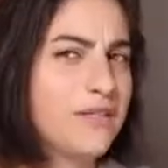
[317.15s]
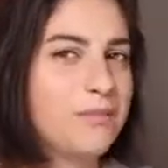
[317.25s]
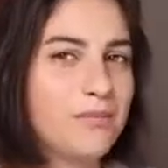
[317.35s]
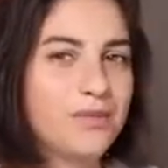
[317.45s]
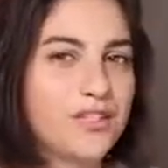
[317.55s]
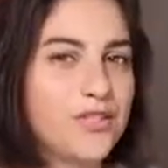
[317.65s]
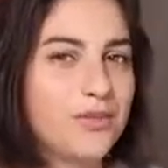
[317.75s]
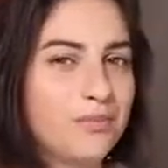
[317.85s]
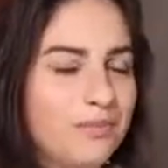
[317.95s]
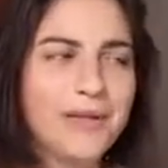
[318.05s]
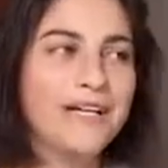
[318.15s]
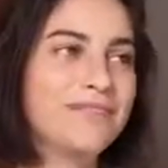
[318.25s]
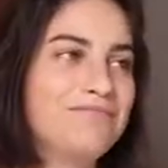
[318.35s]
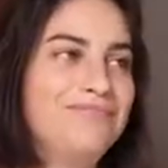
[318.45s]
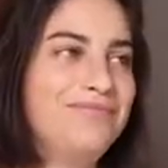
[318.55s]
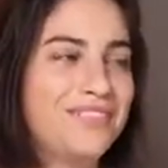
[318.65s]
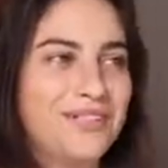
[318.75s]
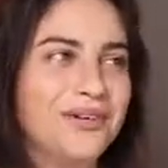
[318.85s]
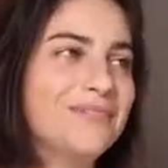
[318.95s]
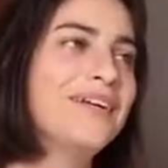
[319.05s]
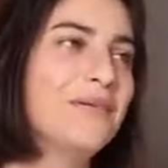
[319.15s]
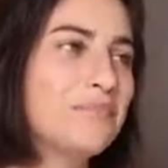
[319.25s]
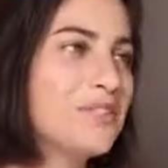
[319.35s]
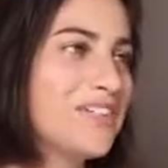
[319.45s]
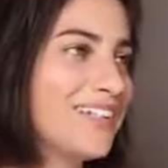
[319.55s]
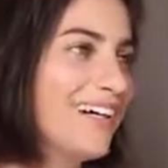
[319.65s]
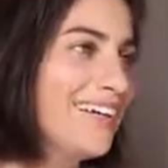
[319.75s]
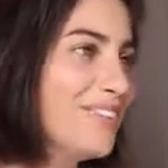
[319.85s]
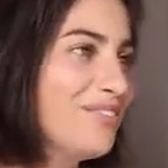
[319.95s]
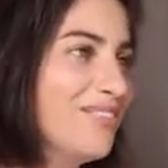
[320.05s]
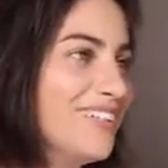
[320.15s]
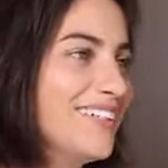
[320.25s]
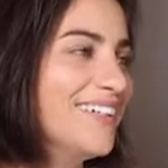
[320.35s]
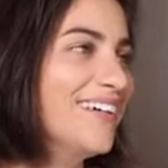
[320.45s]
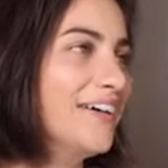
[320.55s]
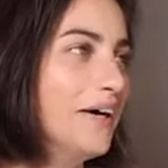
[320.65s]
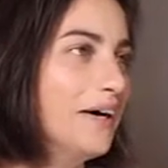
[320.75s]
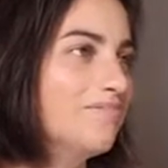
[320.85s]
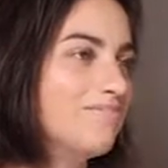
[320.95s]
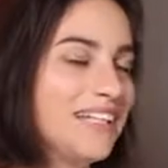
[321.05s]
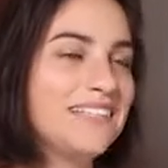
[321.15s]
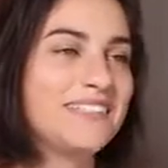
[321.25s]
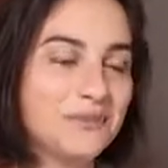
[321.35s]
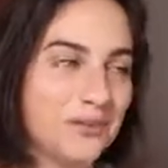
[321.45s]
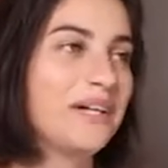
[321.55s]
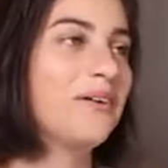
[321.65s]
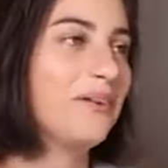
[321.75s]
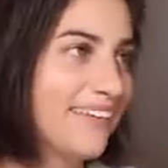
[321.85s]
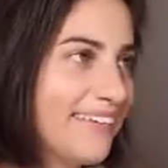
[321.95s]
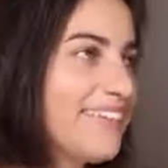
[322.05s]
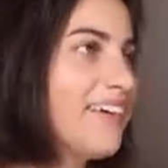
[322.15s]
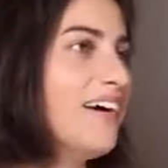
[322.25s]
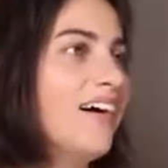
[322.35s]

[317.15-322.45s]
of tip number 2, but you know, numbers are kind of, let's see where we go with this.